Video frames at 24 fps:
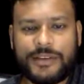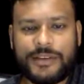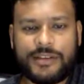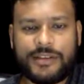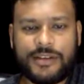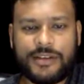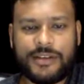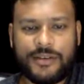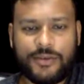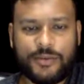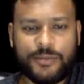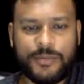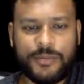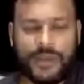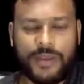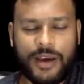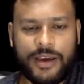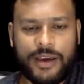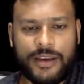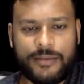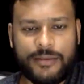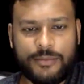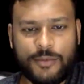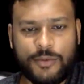yeah. Gupta
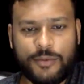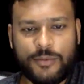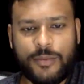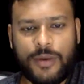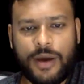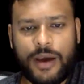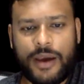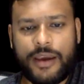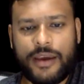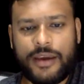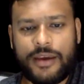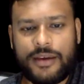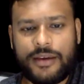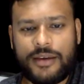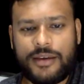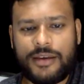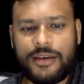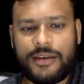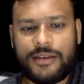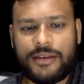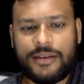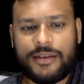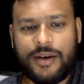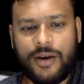in Mumbai.
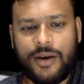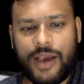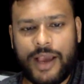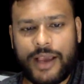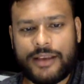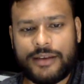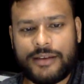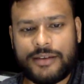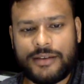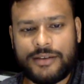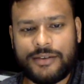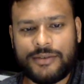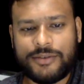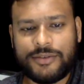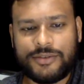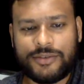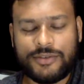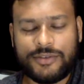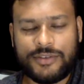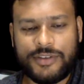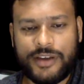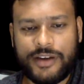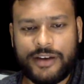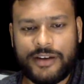He, used to
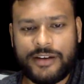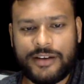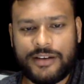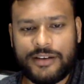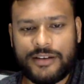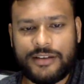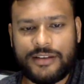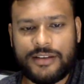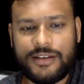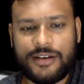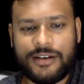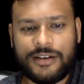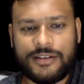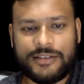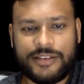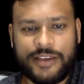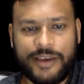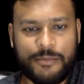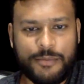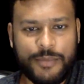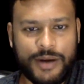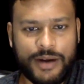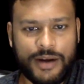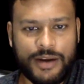sit in the
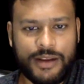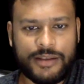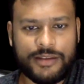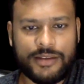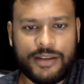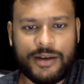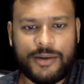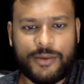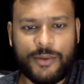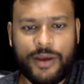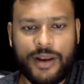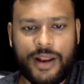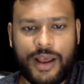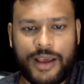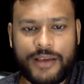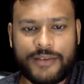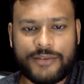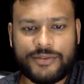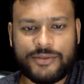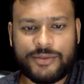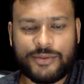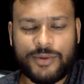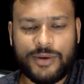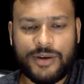same building that where I
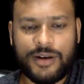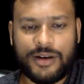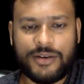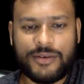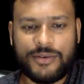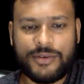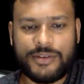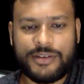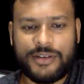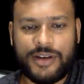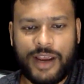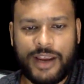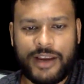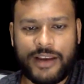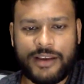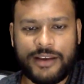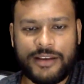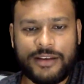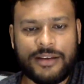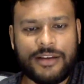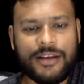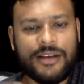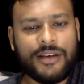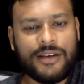used to work with
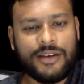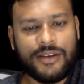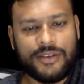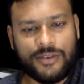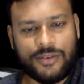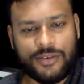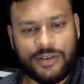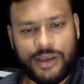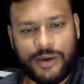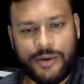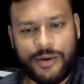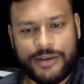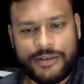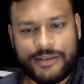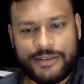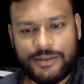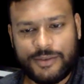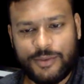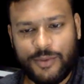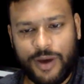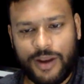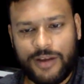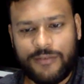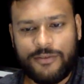Trilegal. So they were just
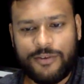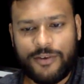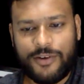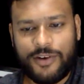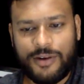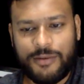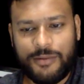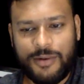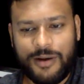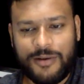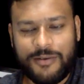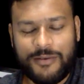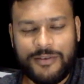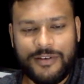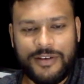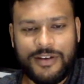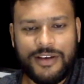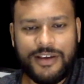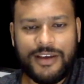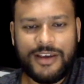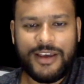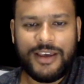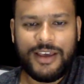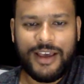one. Oh,
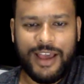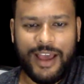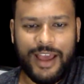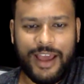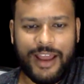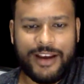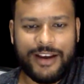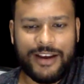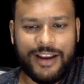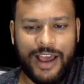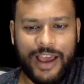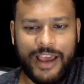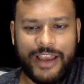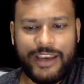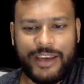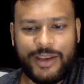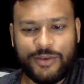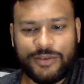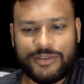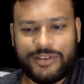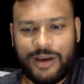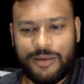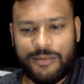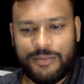great. I knew
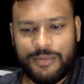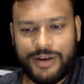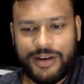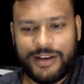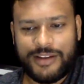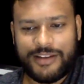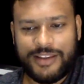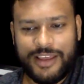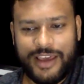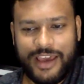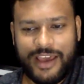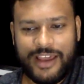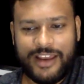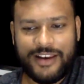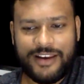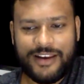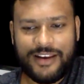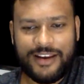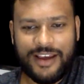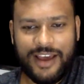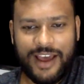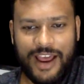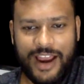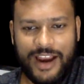somebody there.
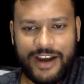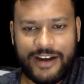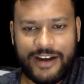Yeah.